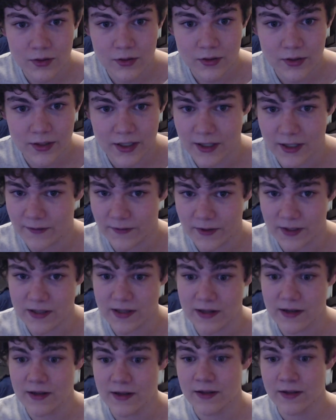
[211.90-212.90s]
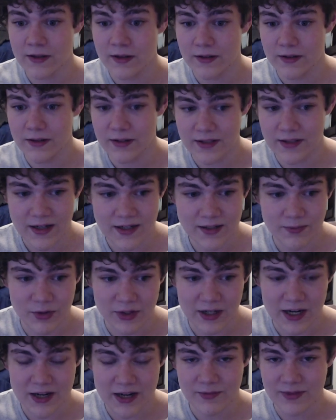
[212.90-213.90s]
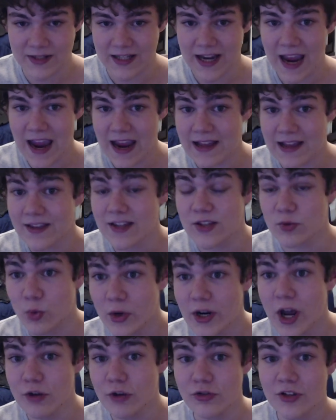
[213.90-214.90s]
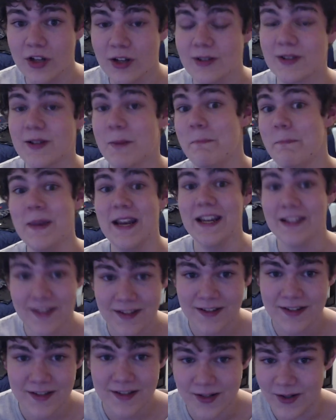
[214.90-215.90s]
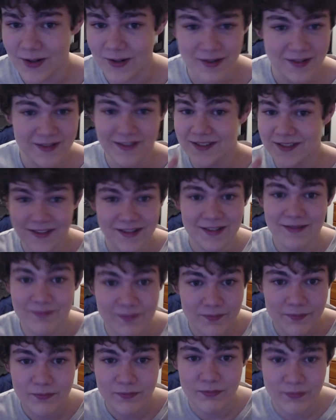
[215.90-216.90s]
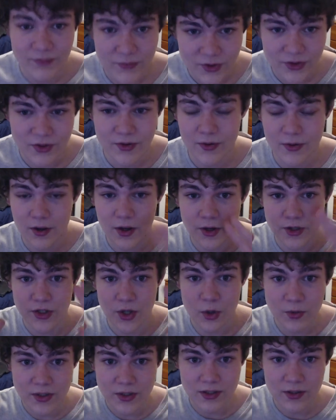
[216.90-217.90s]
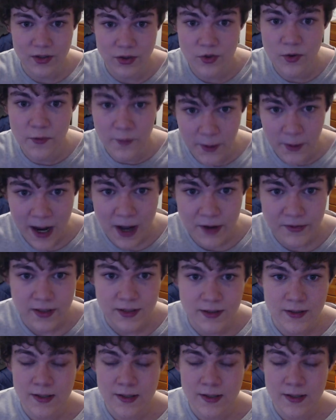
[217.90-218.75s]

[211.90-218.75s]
cut out for a second. The tech support guy was like, "Hey, this is one hundred dollars a minute, so don't goof around."